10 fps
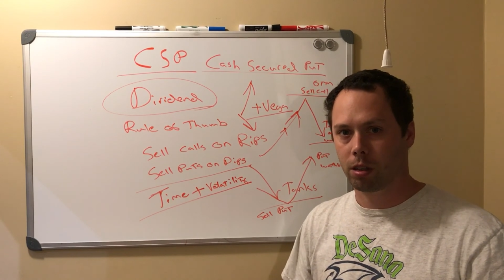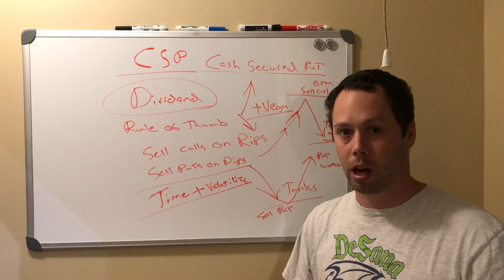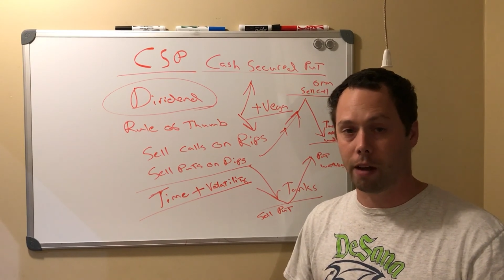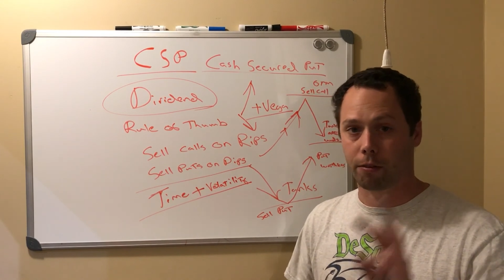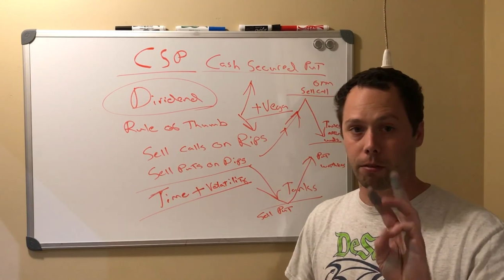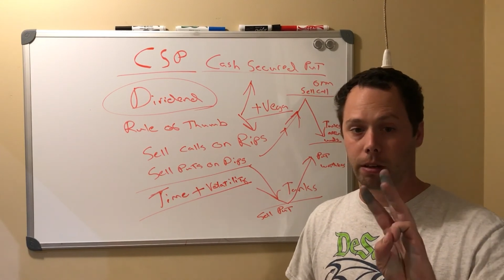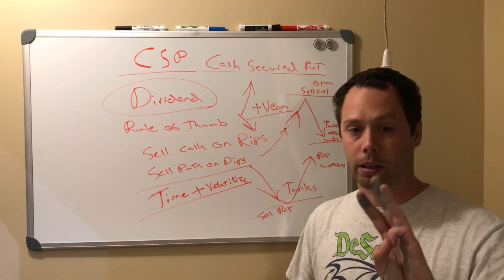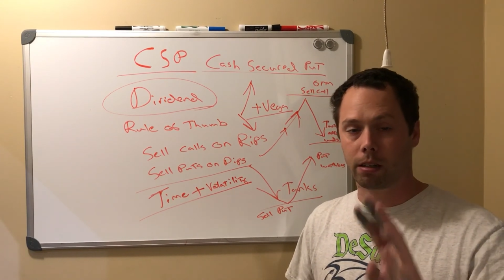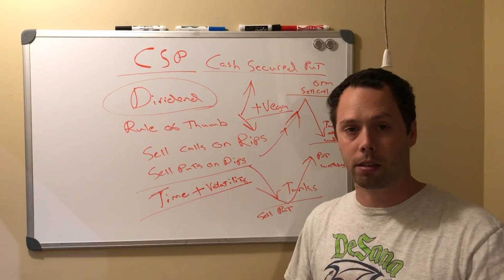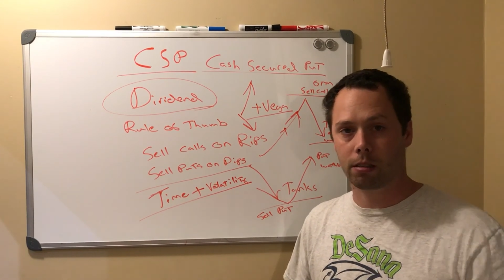I have 3.
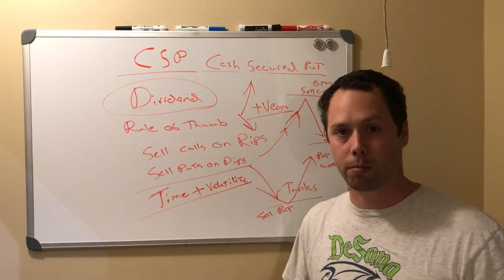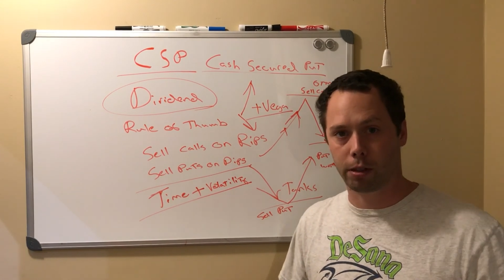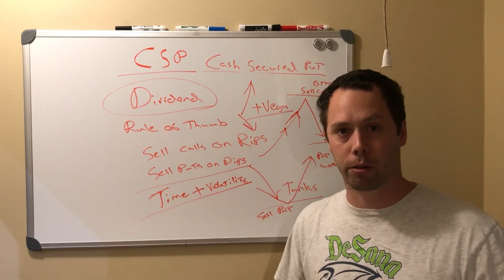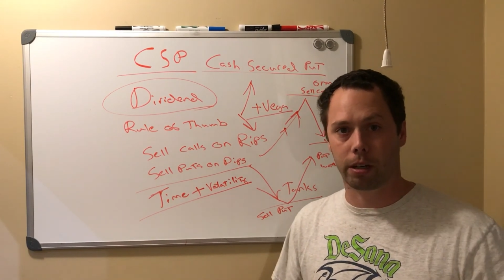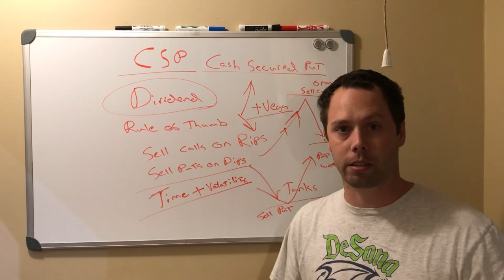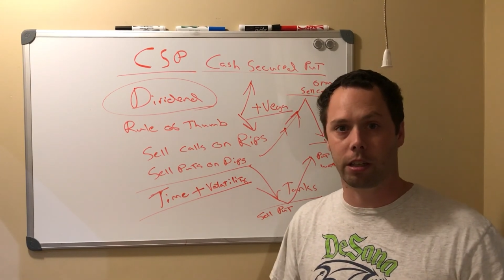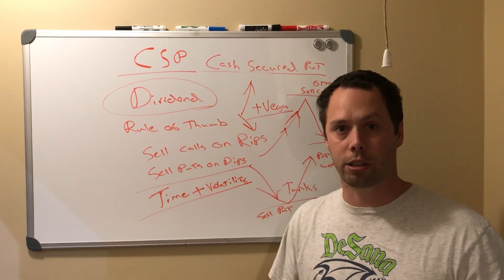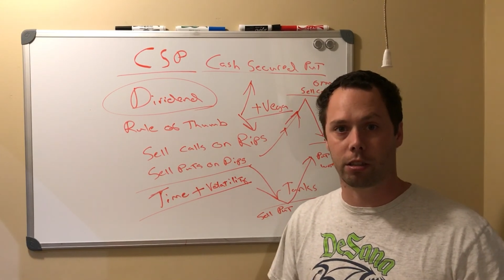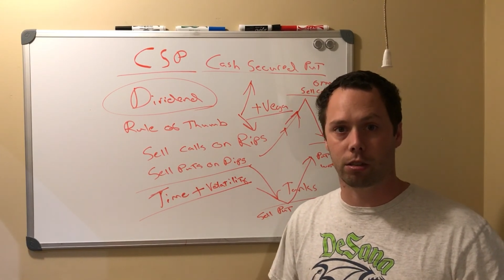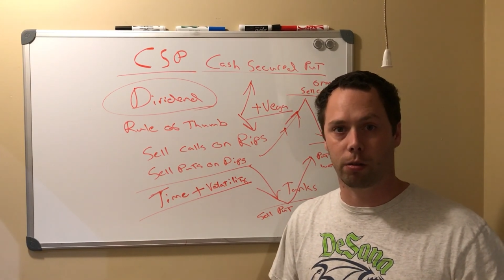My trading
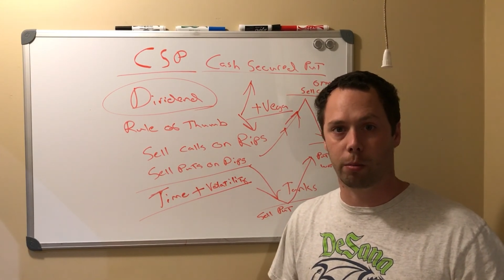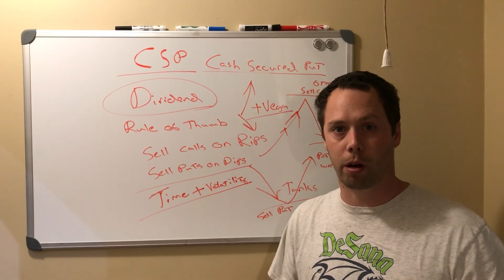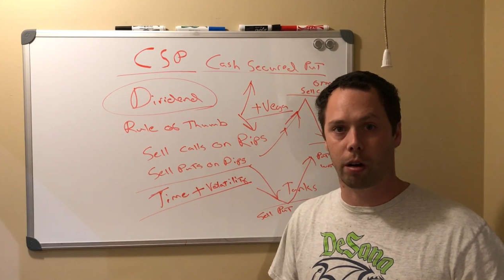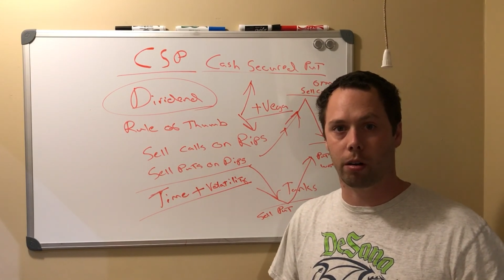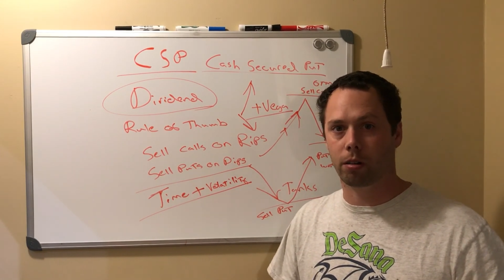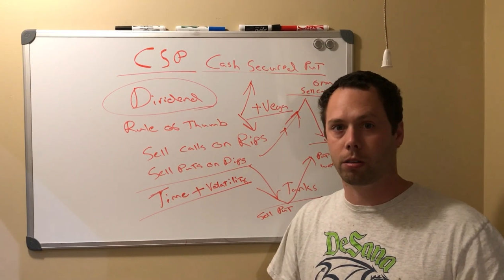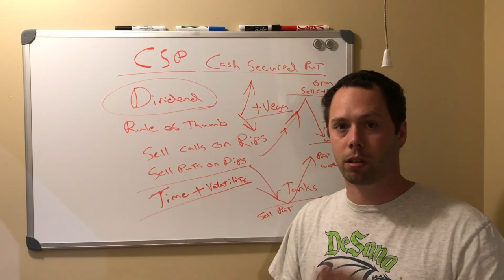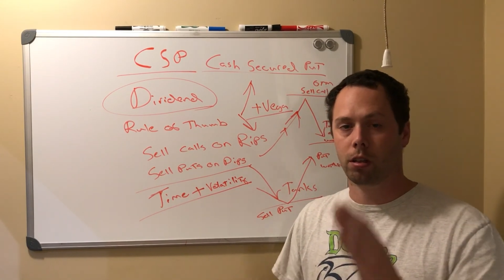station has 3 monitors.